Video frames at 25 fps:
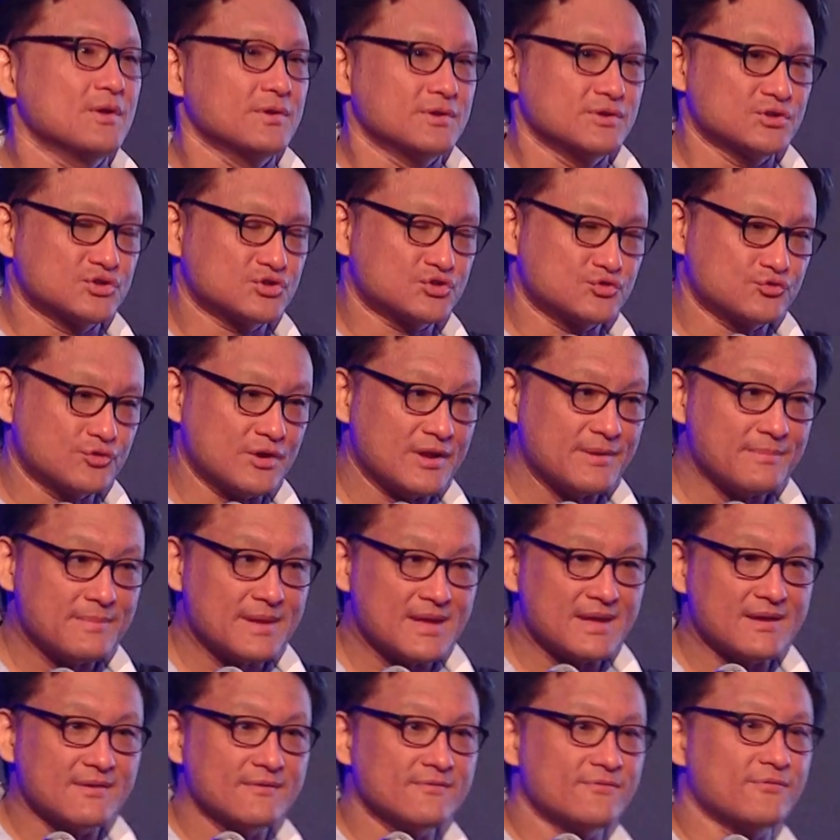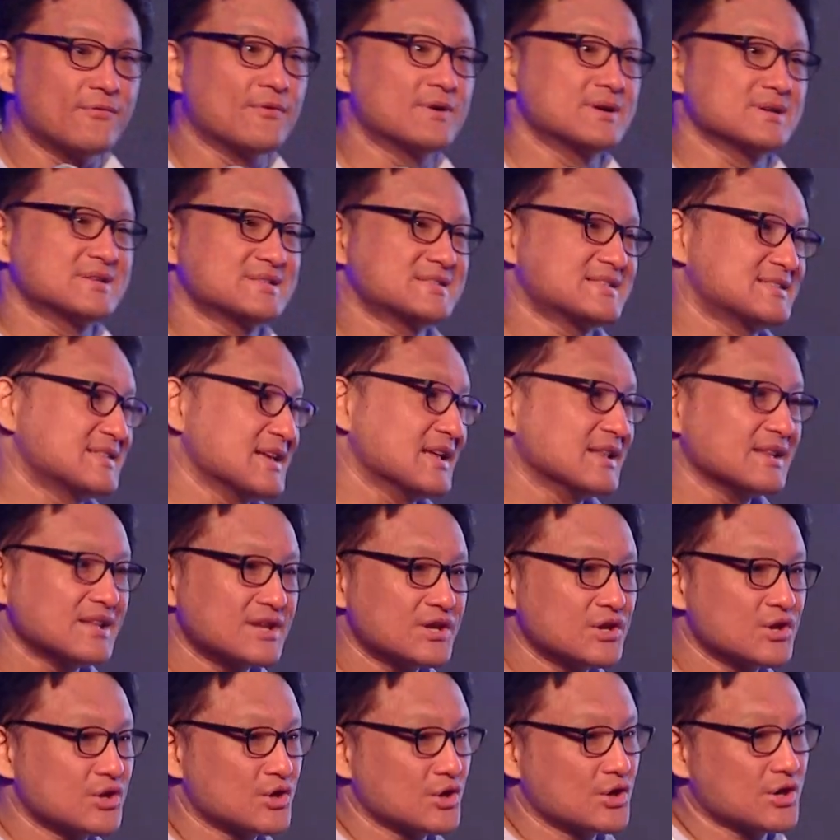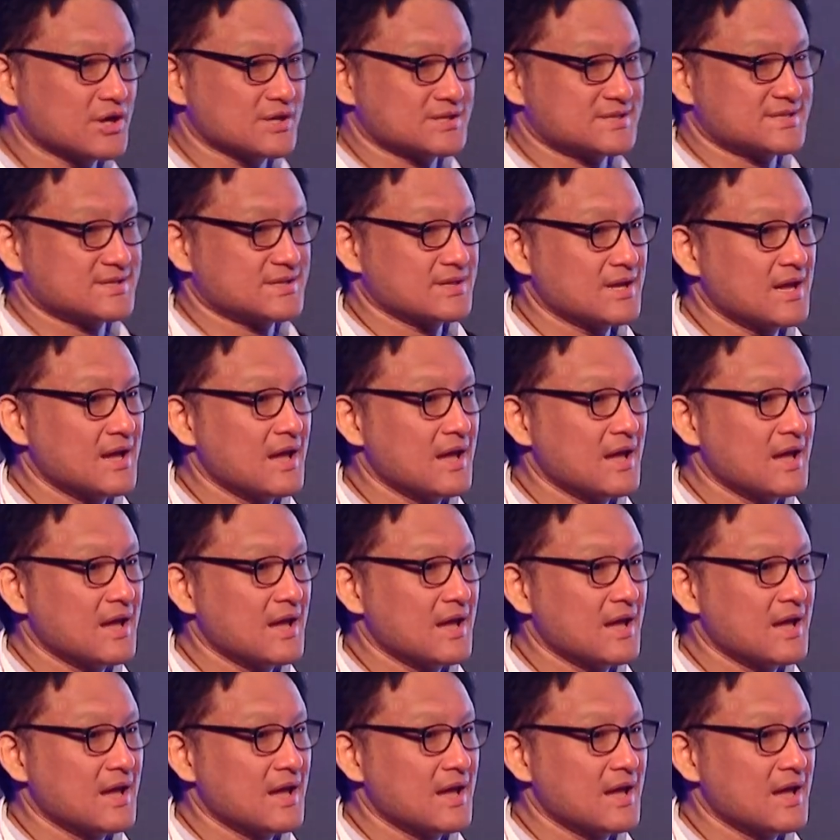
streaming for selling goods.